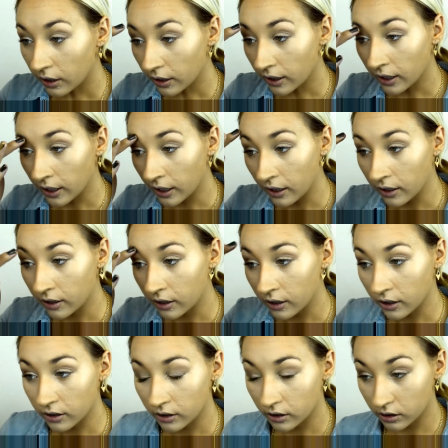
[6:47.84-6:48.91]
And
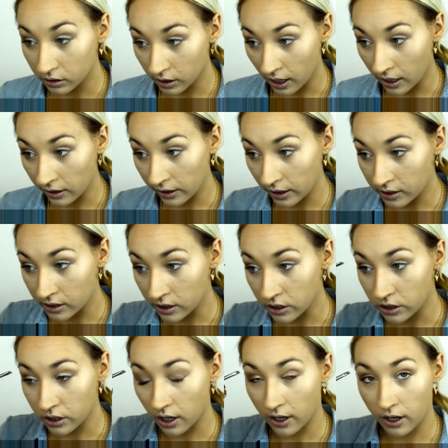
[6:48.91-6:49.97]
I like to
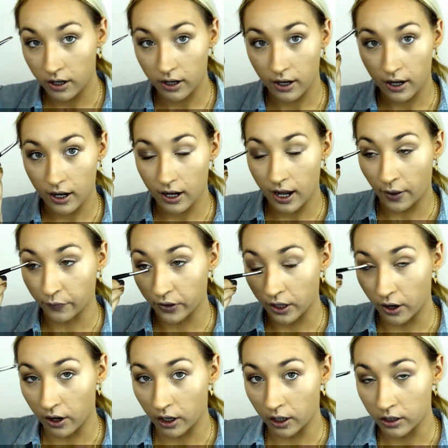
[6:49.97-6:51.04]
start at the
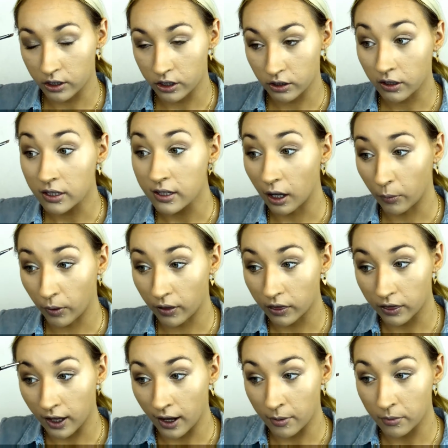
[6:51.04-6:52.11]
arch because I want
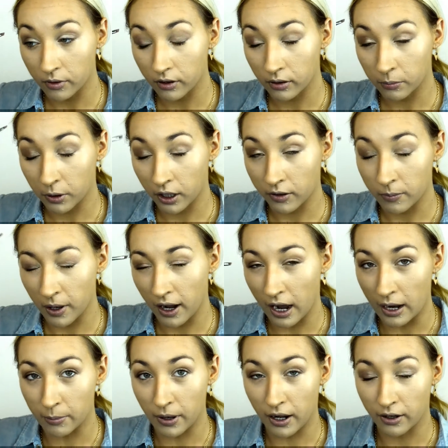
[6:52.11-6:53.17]
that part of my
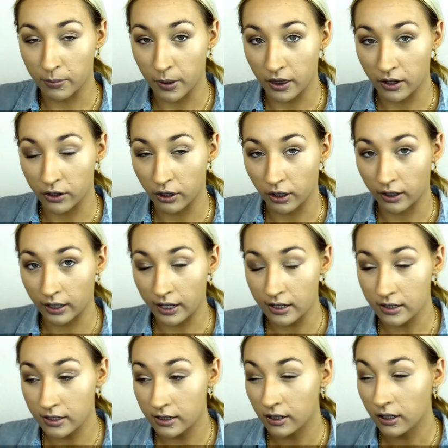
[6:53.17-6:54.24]
eyebrow to be the
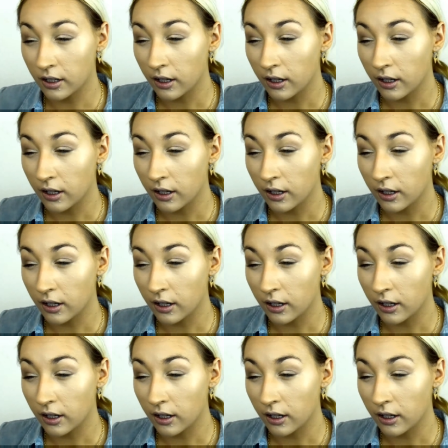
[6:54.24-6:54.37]
darkest,